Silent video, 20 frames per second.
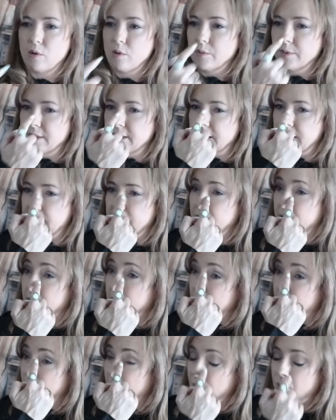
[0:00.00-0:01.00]
What was that
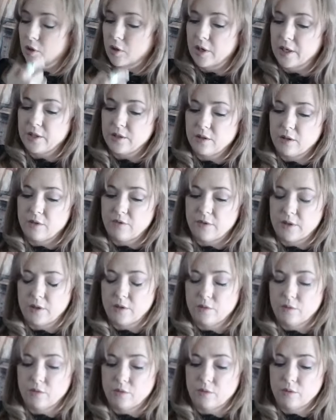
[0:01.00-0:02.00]
prior to the
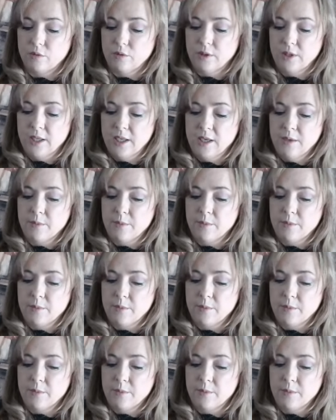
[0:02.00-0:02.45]
phone call?